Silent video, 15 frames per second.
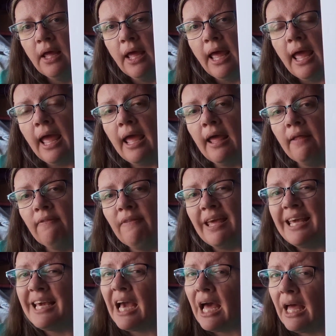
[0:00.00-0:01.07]
and they
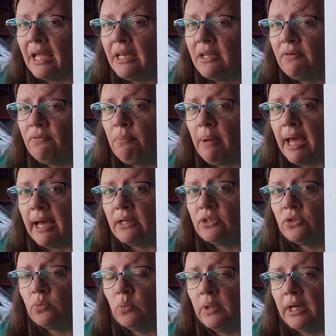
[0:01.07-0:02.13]
kind of
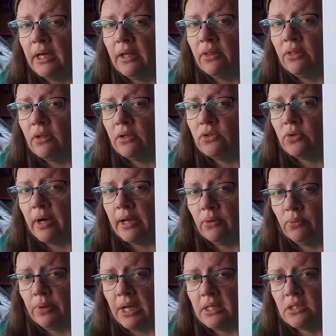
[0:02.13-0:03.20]
match with a dry
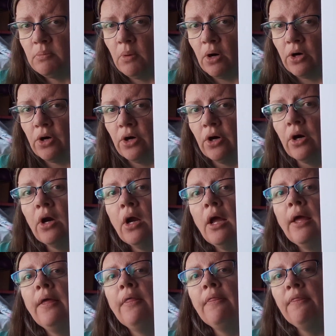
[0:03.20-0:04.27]
erase marker
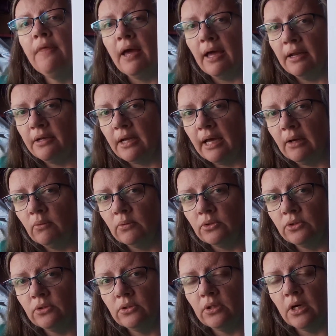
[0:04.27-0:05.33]
that I will
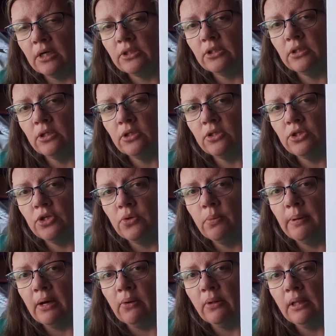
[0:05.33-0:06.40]
talk to you
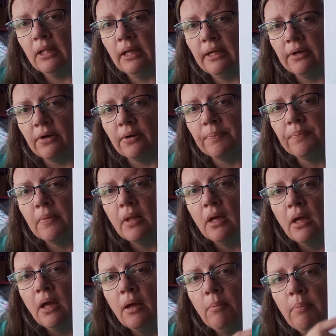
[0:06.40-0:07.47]
about later.
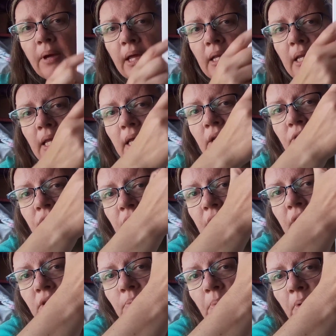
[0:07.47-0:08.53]
But each of
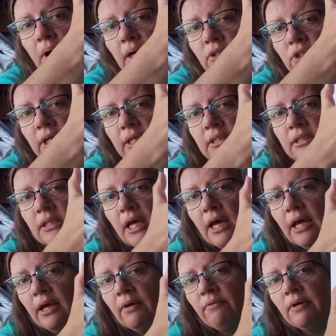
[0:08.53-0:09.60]
these projects
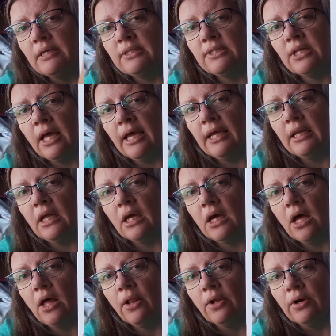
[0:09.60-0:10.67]
I've assigned a
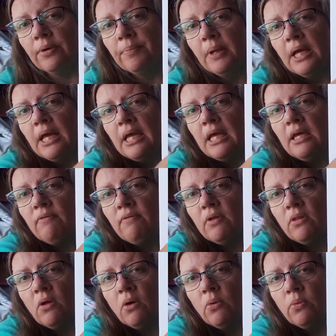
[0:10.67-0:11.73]
color. Even
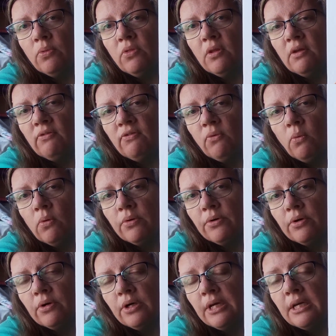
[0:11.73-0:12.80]
though this
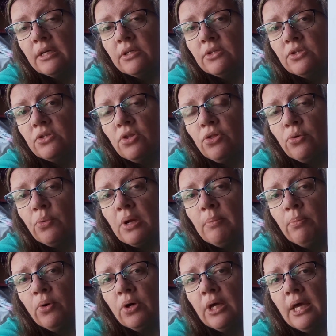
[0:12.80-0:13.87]
order is 3
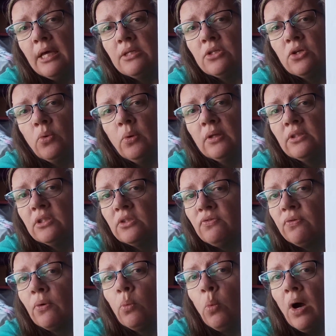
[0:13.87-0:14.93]
bookcase quilts, it's
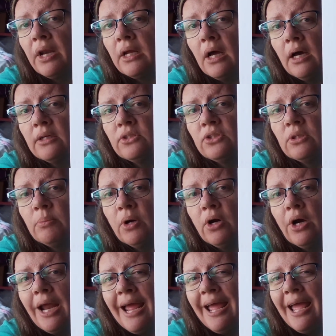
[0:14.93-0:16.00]
for one customer,
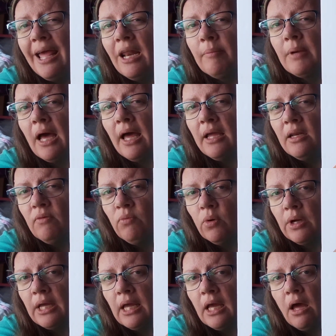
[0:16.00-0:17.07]
and I'm kind of
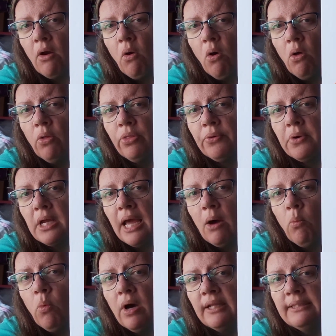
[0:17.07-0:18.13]
working on all 3 at
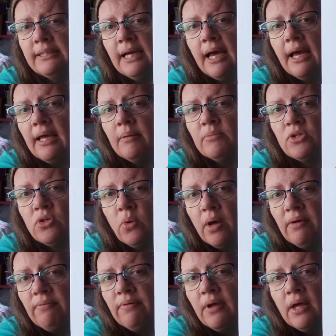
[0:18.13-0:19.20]
one time. So
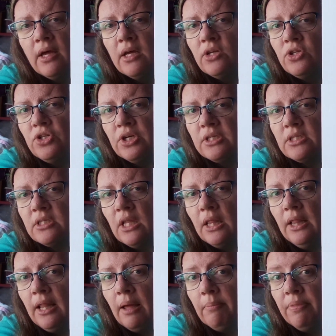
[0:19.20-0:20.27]
I've just
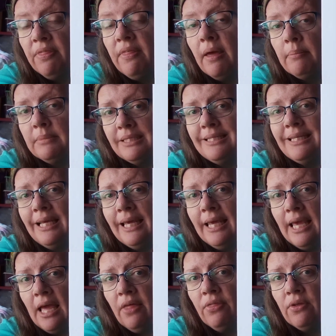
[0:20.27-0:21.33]
lumped them
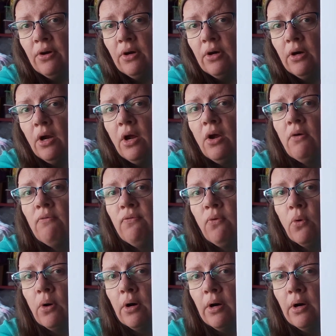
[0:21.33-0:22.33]
together for